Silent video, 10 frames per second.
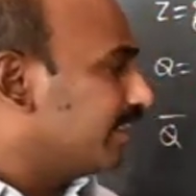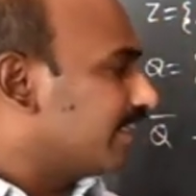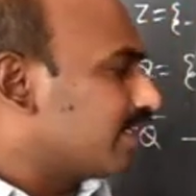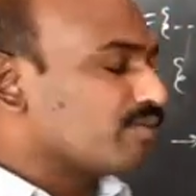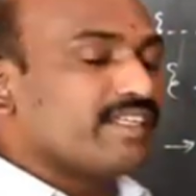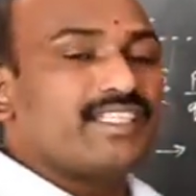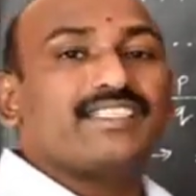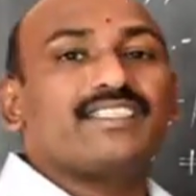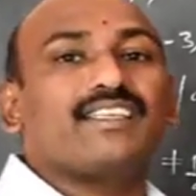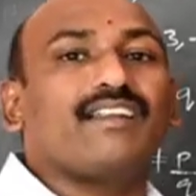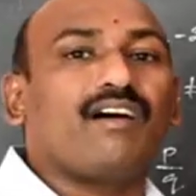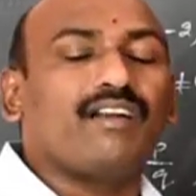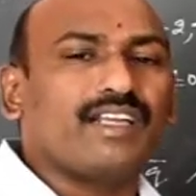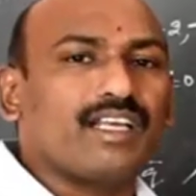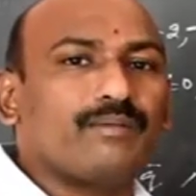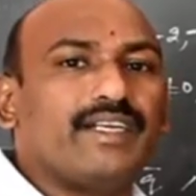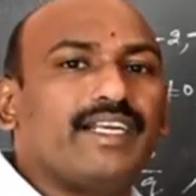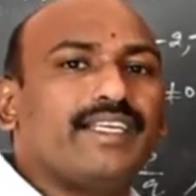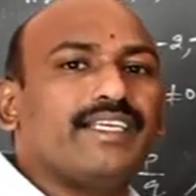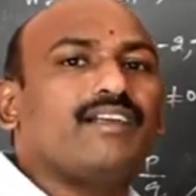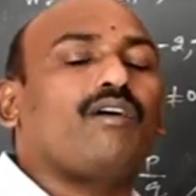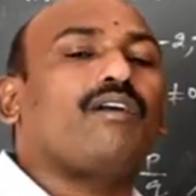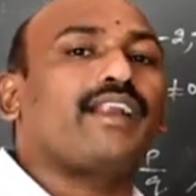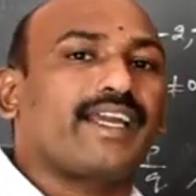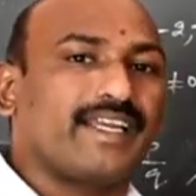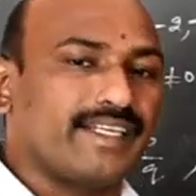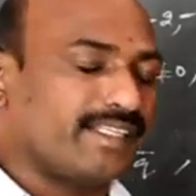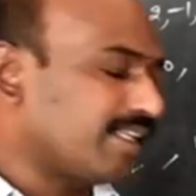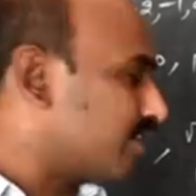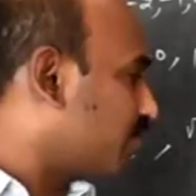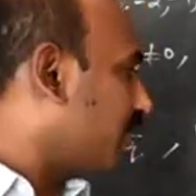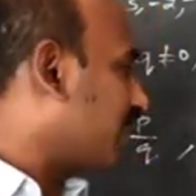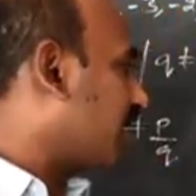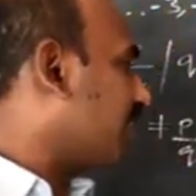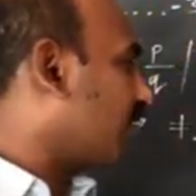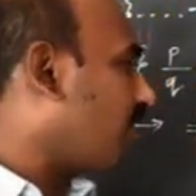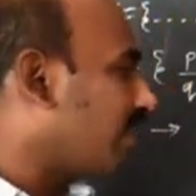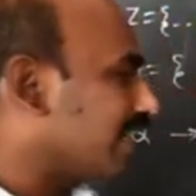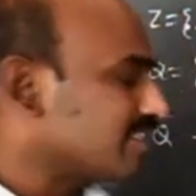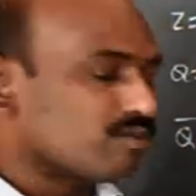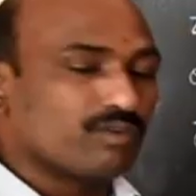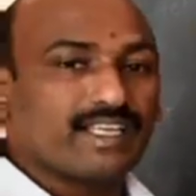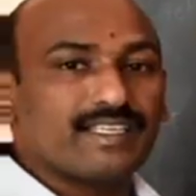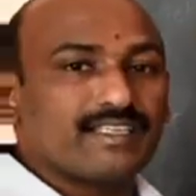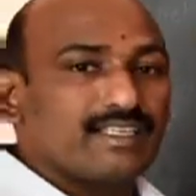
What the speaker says: That's why this is a non-terminating, non-recurring. That's why we can call as those are